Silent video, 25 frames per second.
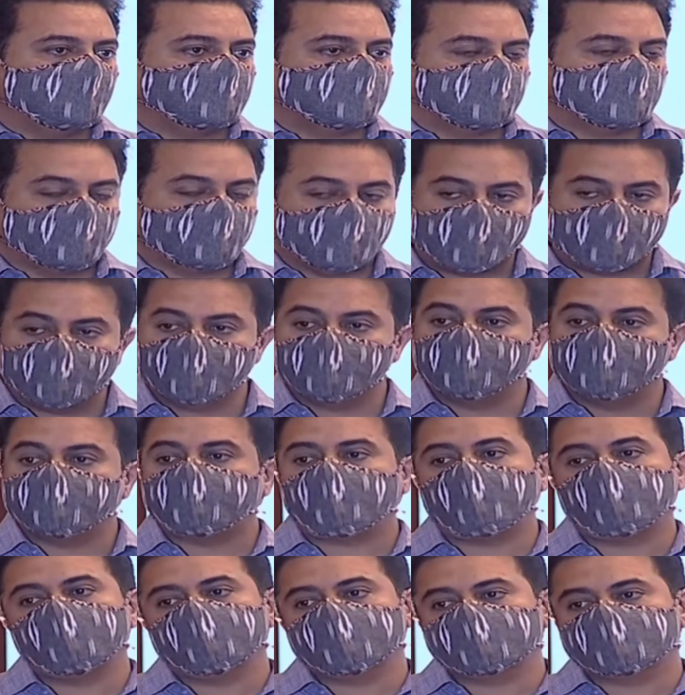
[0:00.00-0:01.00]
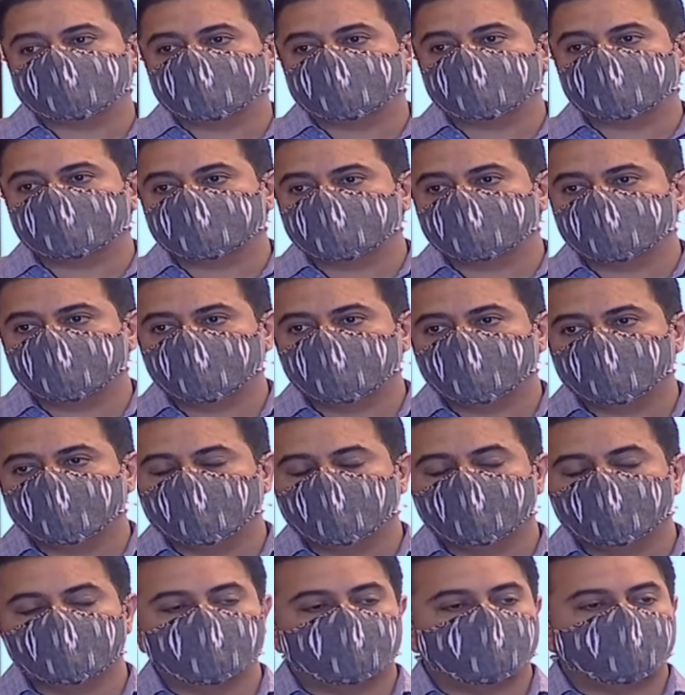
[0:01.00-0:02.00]
the law empowers us
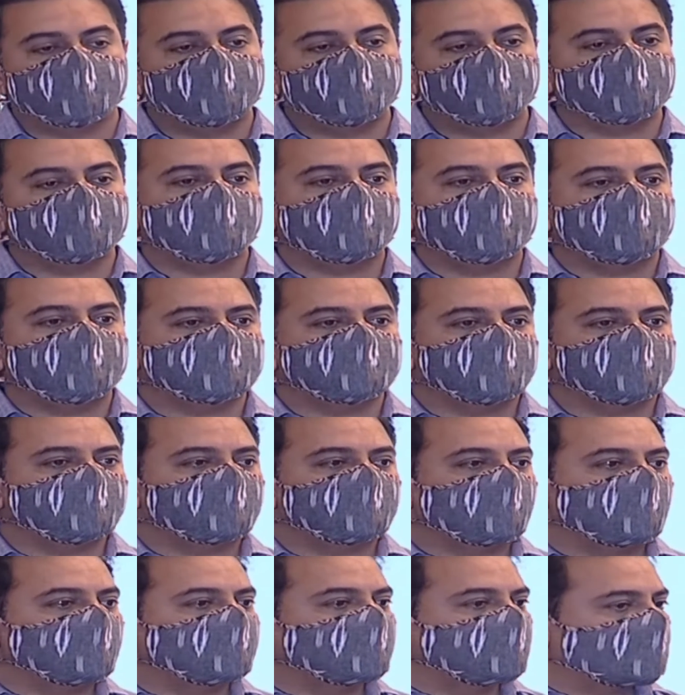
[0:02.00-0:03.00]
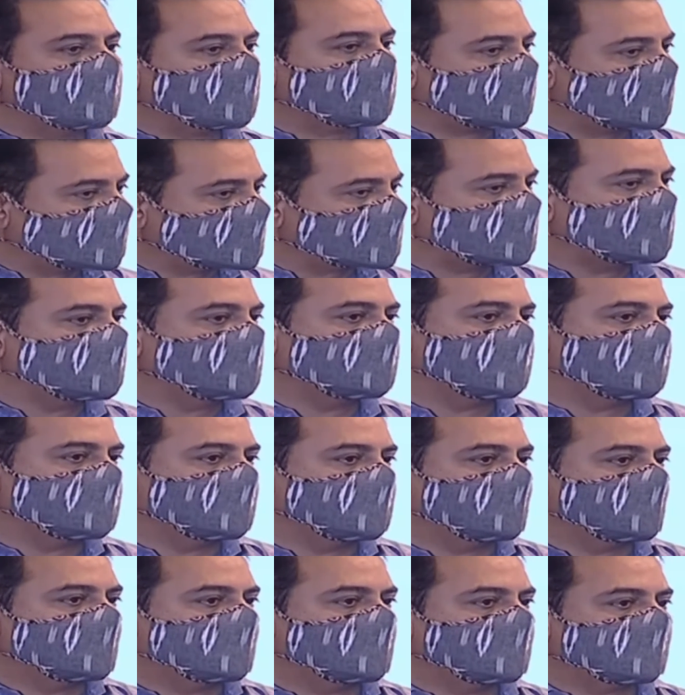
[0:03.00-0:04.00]
to penalize even our bureaucracy,
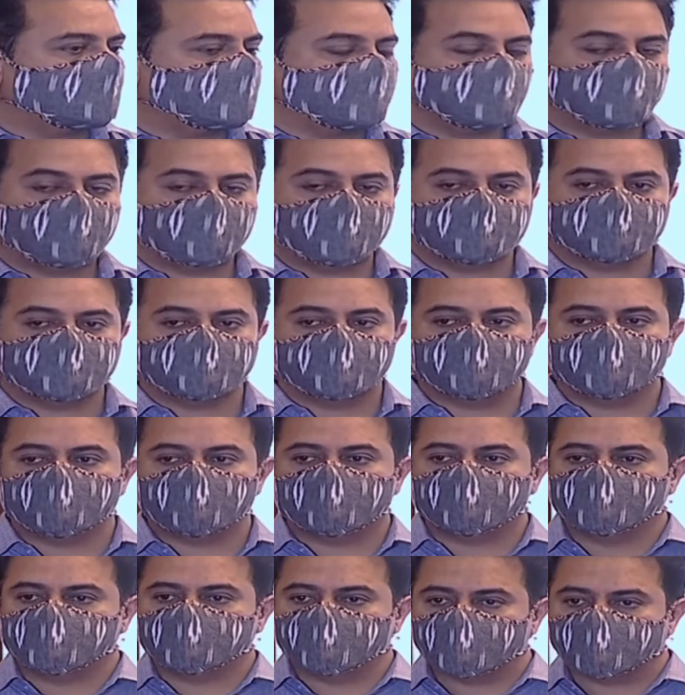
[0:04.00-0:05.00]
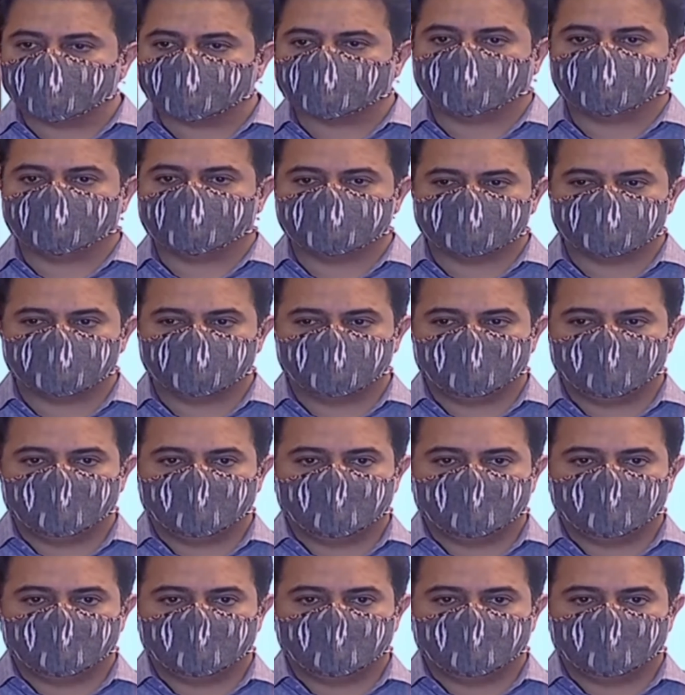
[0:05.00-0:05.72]
to penalize even our bureaucrats,